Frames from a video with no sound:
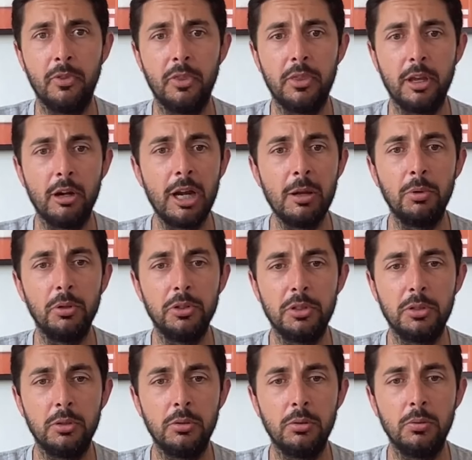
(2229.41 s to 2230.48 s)
they're able
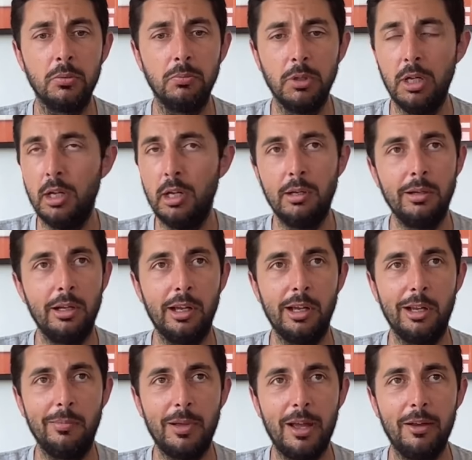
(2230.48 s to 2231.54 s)
to
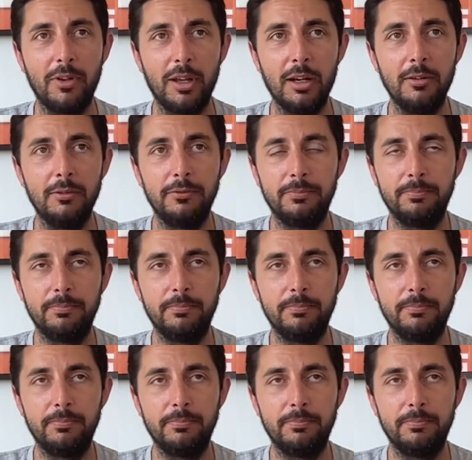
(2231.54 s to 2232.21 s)
have kind of